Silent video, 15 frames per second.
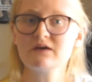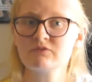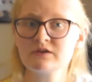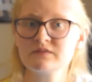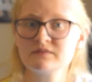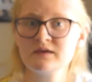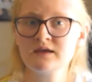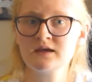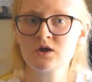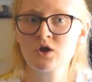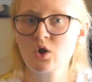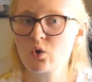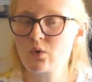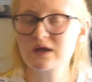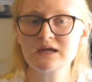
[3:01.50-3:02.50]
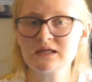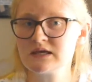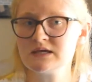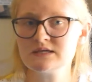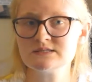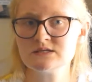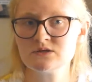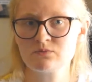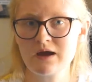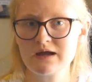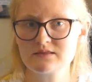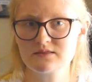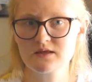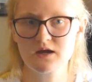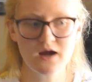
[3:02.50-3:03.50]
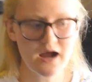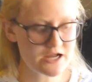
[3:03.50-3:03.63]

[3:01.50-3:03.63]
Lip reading: everything quick and easy right there.